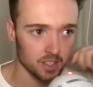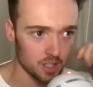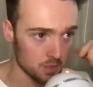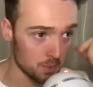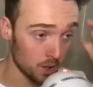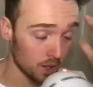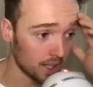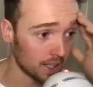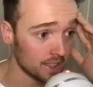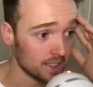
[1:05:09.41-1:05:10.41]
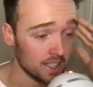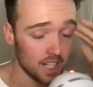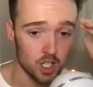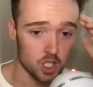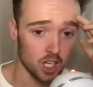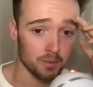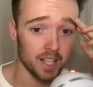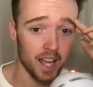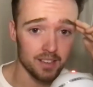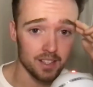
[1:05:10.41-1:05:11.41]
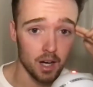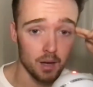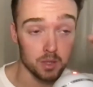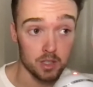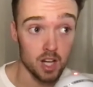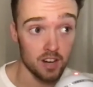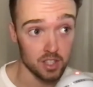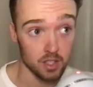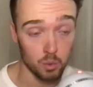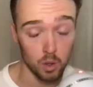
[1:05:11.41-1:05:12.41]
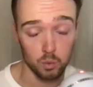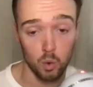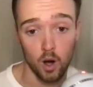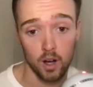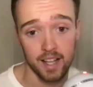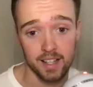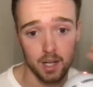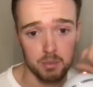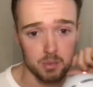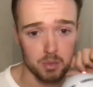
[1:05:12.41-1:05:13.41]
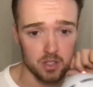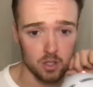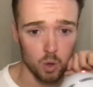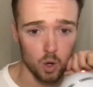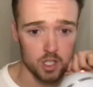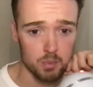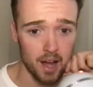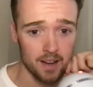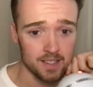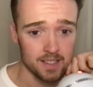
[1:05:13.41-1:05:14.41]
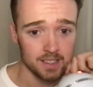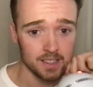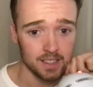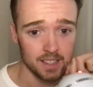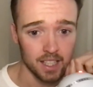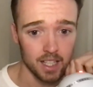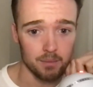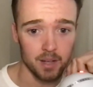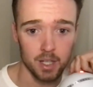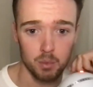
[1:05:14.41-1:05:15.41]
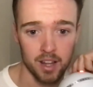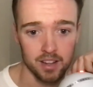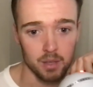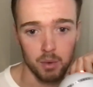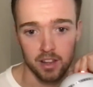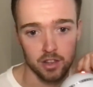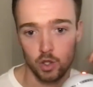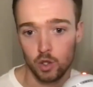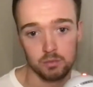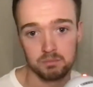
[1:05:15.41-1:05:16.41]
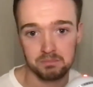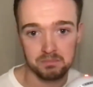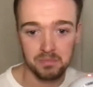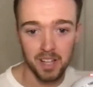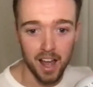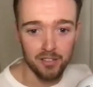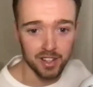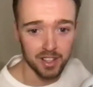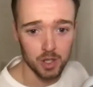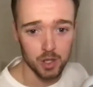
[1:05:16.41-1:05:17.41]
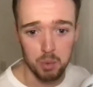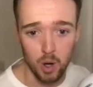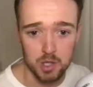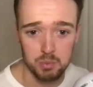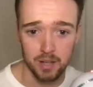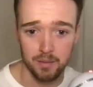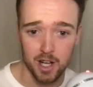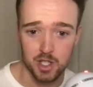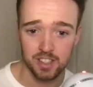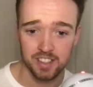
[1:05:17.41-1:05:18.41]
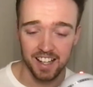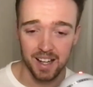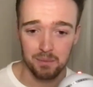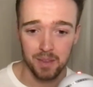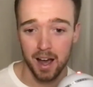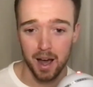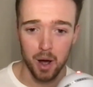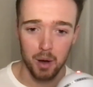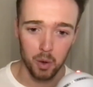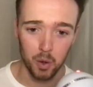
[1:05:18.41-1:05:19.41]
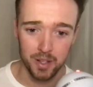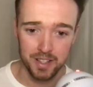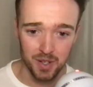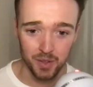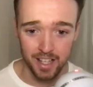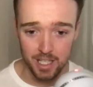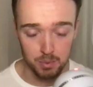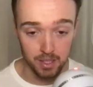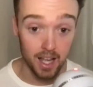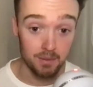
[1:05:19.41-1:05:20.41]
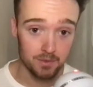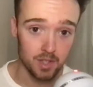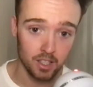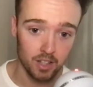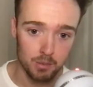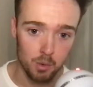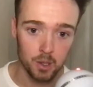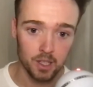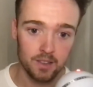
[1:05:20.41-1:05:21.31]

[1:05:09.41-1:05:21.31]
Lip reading: It's about a gentleman that ended up, he served in the World War and he ended up as a prisoner of war in Japan. And he went through everything you could possibly imagine. That I won't go into it on this, but yeah, incredible book.